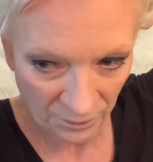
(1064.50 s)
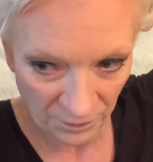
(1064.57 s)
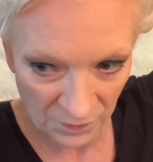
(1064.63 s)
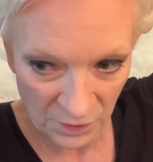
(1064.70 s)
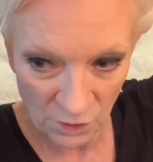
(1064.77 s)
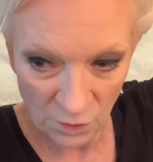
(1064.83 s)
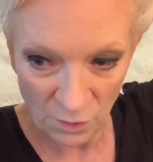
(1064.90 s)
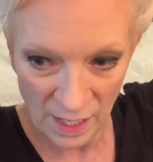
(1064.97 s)

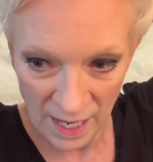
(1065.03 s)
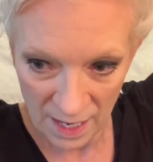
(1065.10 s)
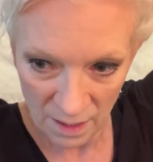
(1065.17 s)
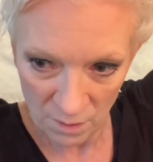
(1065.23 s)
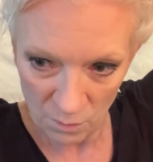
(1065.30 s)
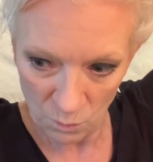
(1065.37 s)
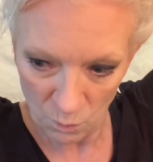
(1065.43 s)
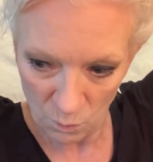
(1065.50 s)
so that
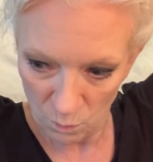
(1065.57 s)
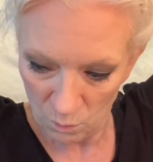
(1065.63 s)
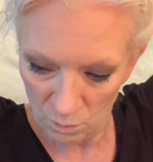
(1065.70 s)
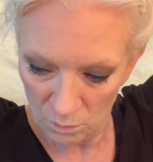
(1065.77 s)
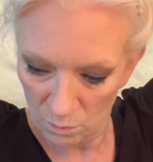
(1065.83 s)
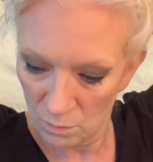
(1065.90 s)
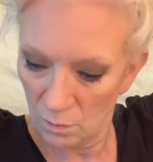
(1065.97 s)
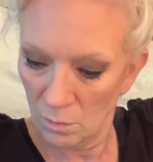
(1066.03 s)

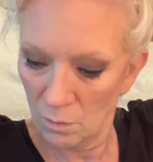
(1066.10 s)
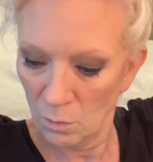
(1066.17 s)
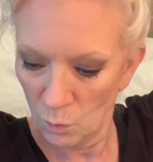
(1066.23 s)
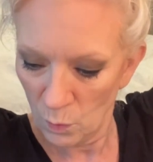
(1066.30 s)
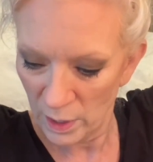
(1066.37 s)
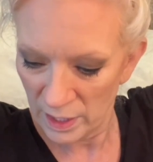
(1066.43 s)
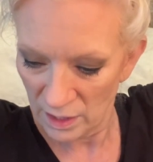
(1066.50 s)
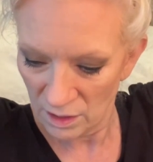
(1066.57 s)

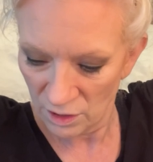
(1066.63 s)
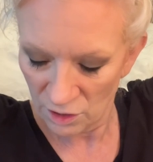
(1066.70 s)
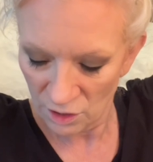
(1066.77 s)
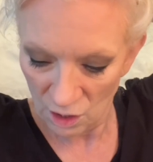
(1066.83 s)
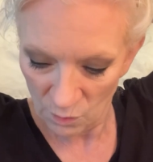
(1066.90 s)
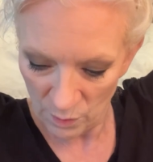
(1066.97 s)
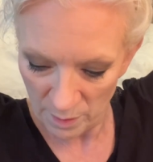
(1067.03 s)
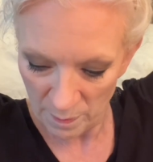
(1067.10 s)
we can
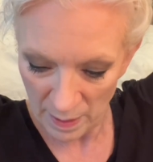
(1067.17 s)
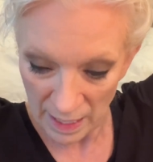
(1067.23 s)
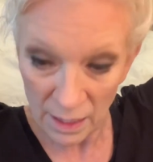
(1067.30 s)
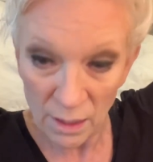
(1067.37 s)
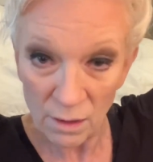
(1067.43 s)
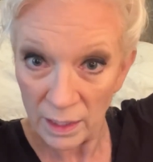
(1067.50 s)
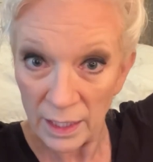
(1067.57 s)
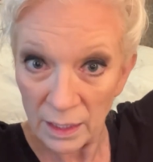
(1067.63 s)
start
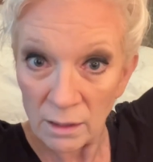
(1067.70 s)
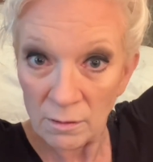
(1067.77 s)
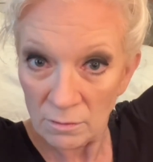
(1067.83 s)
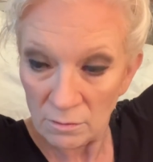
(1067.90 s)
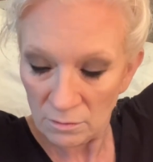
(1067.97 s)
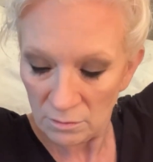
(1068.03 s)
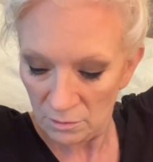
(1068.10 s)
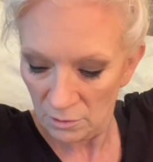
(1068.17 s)
repairing
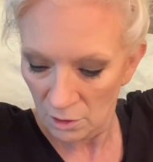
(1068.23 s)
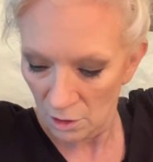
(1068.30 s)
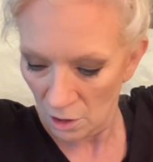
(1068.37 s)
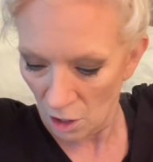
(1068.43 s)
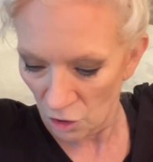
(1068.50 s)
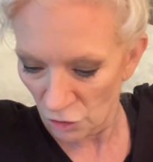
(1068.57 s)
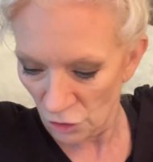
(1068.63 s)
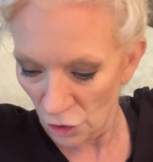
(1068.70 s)

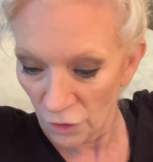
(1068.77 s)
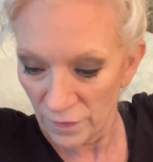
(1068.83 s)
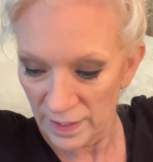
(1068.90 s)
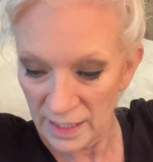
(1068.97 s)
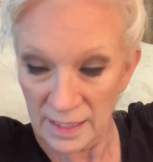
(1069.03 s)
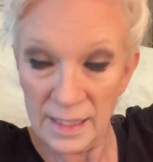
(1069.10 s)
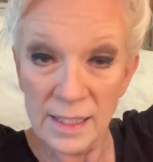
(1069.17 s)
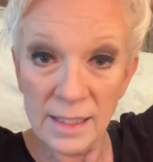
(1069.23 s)
our
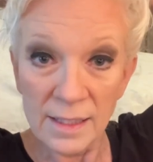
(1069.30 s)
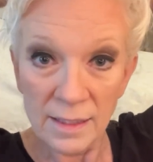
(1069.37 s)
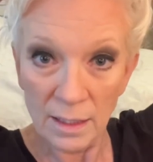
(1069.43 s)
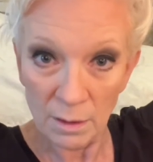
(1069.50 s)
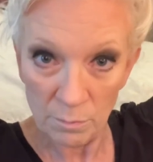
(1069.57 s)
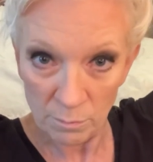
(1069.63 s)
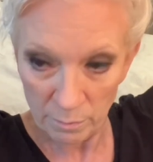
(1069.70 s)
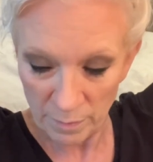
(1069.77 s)
nervous
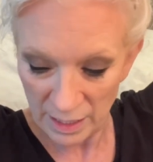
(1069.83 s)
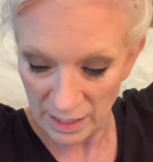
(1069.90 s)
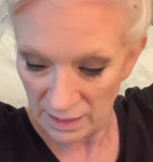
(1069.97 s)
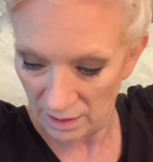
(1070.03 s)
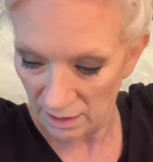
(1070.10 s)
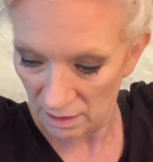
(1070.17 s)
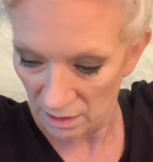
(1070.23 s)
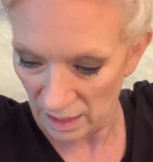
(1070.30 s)
system,
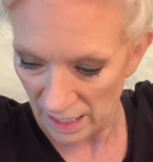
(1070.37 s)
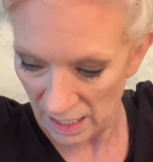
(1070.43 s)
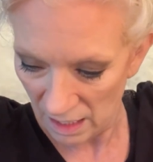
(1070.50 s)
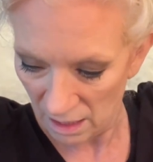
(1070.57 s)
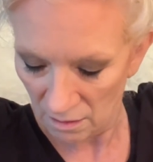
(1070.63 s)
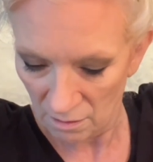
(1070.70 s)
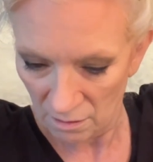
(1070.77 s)
basically.